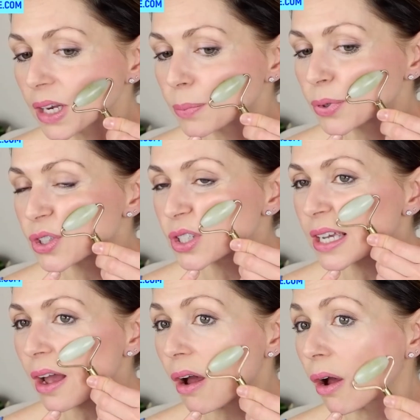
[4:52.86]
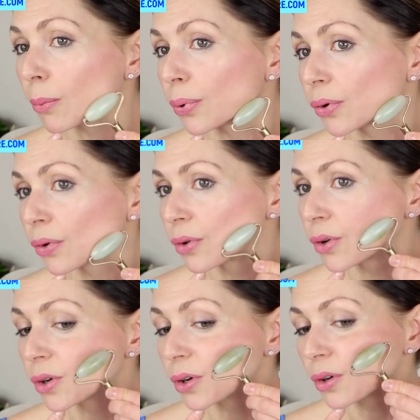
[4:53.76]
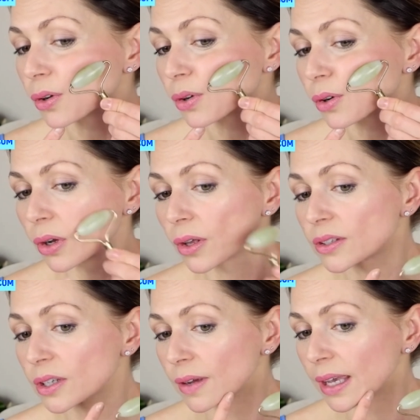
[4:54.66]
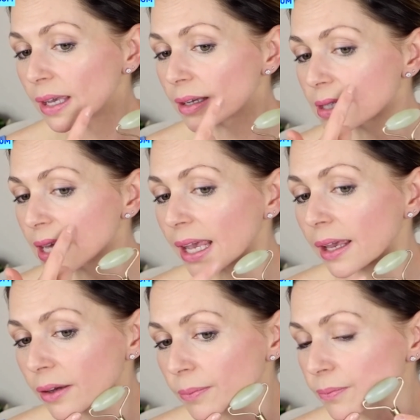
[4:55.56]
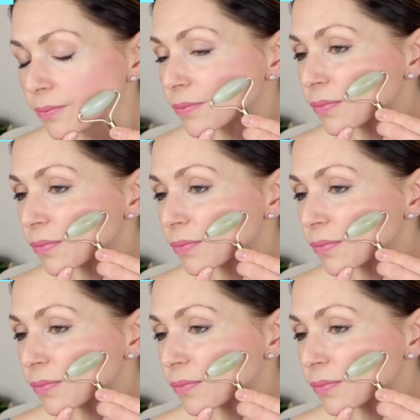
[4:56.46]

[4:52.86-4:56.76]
then pushing up. So here to here.